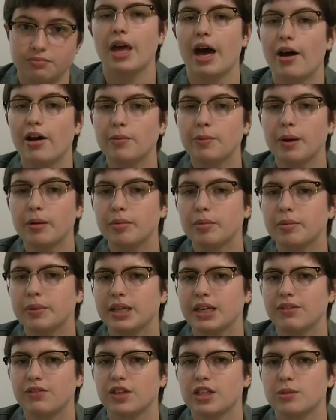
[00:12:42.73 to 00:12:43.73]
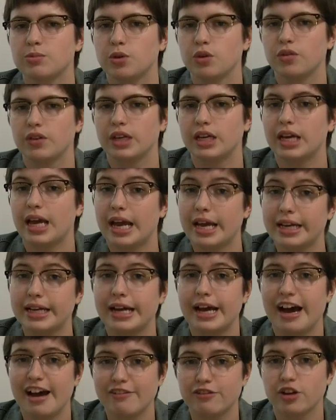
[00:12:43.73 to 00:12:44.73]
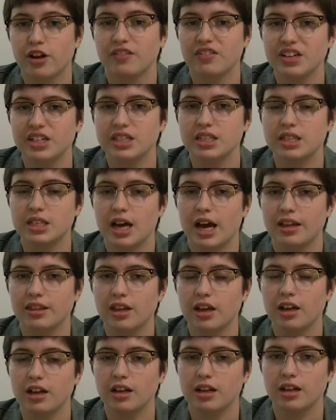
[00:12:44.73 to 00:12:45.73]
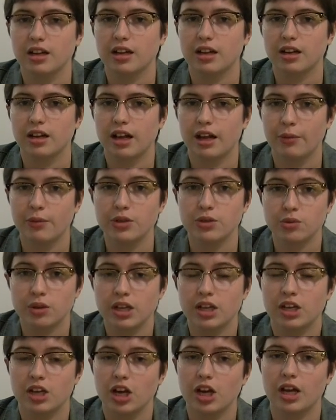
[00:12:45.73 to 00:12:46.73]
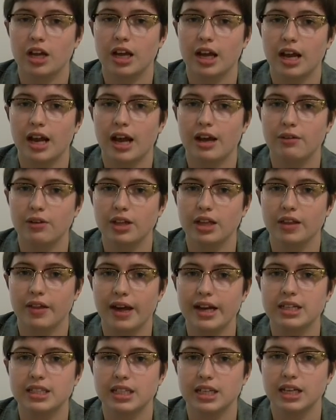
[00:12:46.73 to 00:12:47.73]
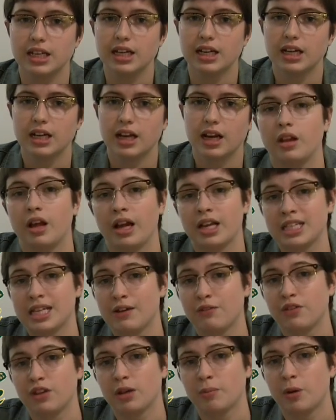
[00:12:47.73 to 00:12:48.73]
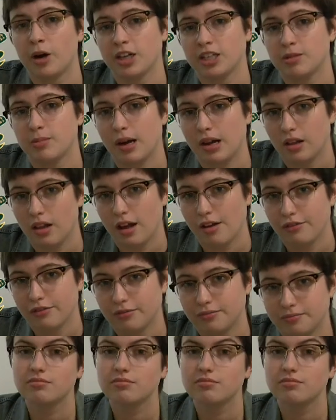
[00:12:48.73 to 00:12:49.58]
I would probably give this movie 8.5 Griffins. I thought it was really good, and I really liked it, except for the parts about love.